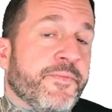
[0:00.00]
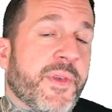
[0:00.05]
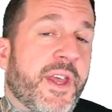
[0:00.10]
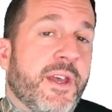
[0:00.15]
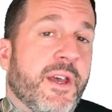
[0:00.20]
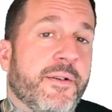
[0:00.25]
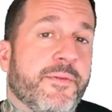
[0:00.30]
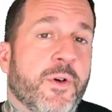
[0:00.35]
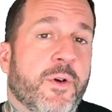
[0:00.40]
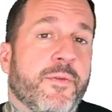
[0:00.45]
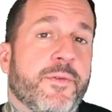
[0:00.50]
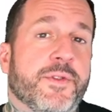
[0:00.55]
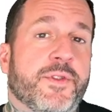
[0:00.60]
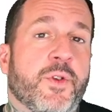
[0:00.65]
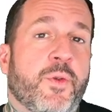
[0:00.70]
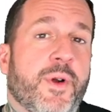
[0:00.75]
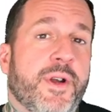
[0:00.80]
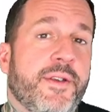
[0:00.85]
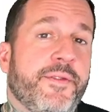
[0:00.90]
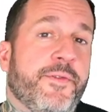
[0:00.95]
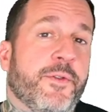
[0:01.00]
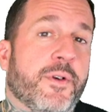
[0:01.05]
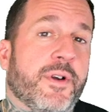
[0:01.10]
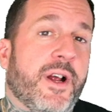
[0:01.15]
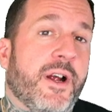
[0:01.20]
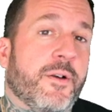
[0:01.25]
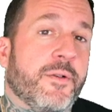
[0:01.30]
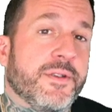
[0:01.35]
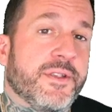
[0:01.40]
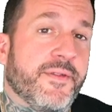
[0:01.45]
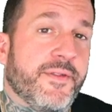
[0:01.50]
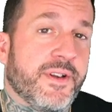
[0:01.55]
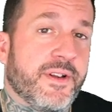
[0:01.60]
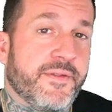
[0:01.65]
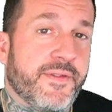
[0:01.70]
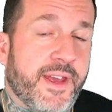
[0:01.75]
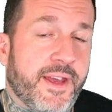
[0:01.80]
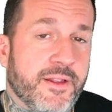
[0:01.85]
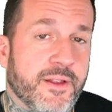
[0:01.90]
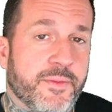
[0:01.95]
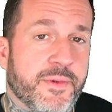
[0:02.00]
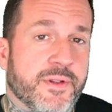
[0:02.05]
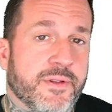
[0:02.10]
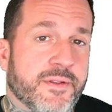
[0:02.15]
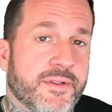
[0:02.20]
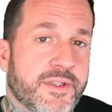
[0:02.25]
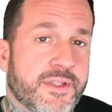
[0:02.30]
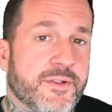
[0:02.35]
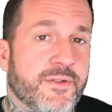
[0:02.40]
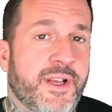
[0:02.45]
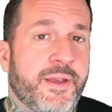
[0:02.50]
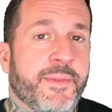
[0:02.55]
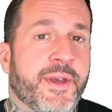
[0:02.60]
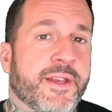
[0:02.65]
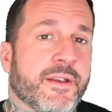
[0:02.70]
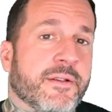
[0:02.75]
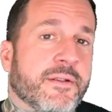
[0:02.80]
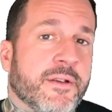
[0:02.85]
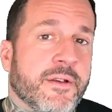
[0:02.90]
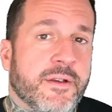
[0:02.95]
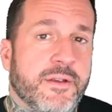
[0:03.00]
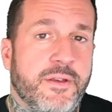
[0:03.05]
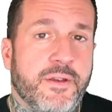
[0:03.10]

I have over 24 hours of it available streaming.